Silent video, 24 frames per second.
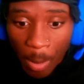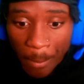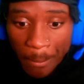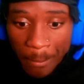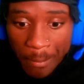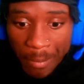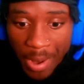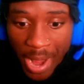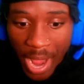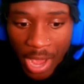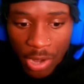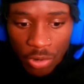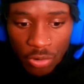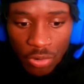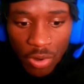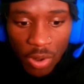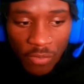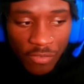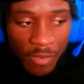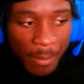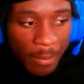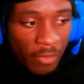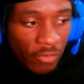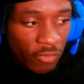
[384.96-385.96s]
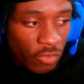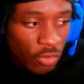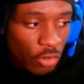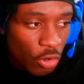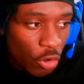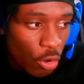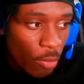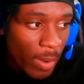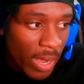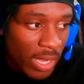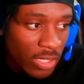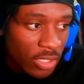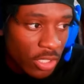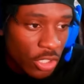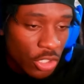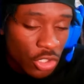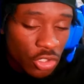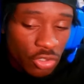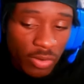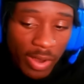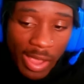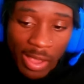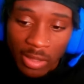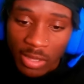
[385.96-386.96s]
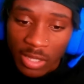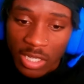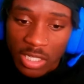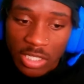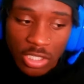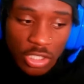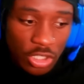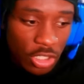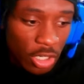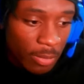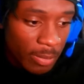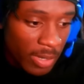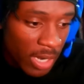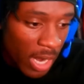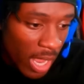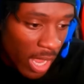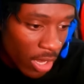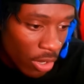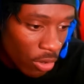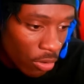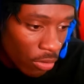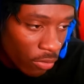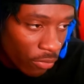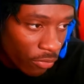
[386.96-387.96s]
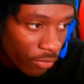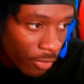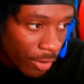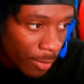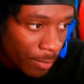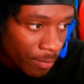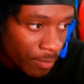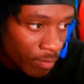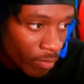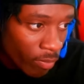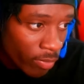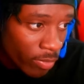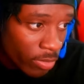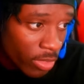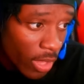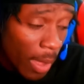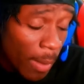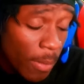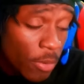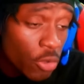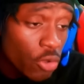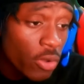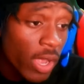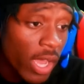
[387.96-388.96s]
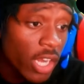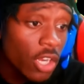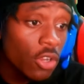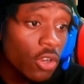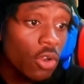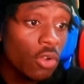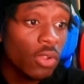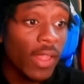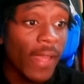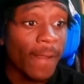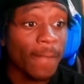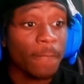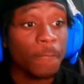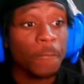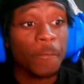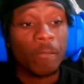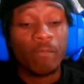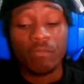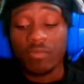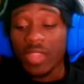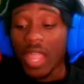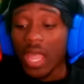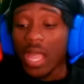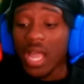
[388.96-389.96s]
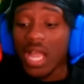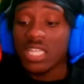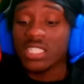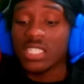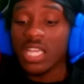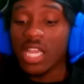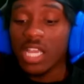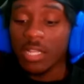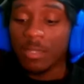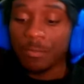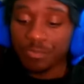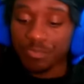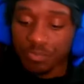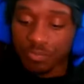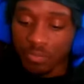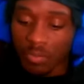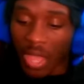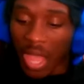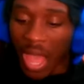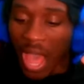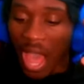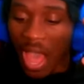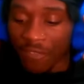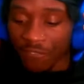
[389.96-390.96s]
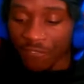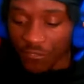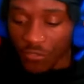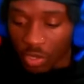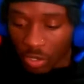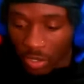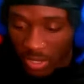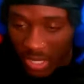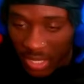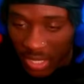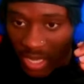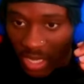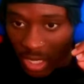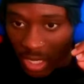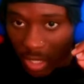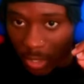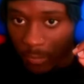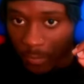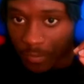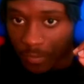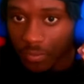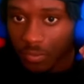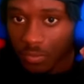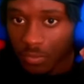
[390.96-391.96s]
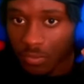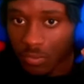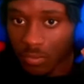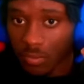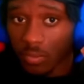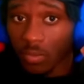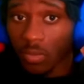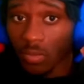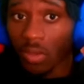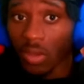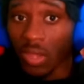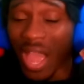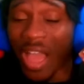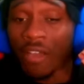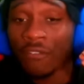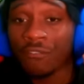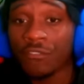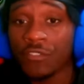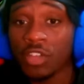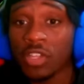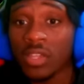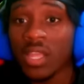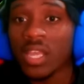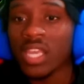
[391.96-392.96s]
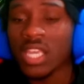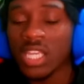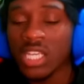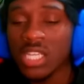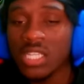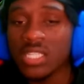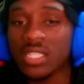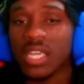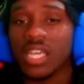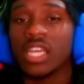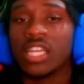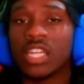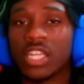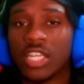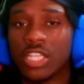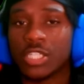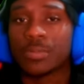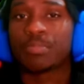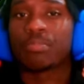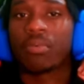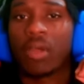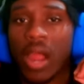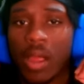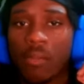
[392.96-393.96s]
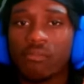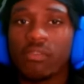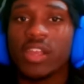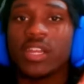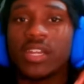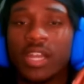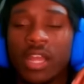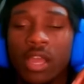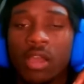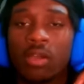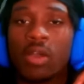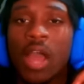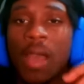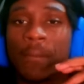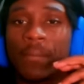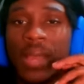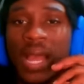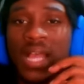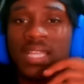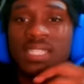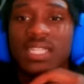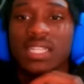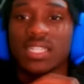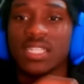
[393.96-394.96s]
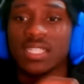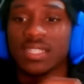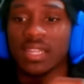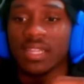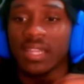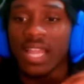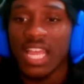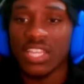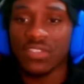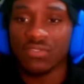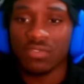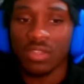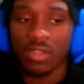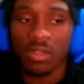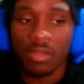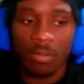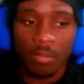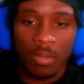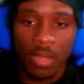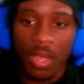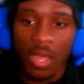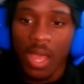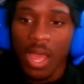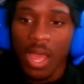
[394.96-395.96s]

but I don't know if I'm ever gonna go back to this track, ladies and gentlemen. I ain't going from W Kenny though. Like, like I said, I feel like I feel like he's in his prime right now. I, I said this the last time.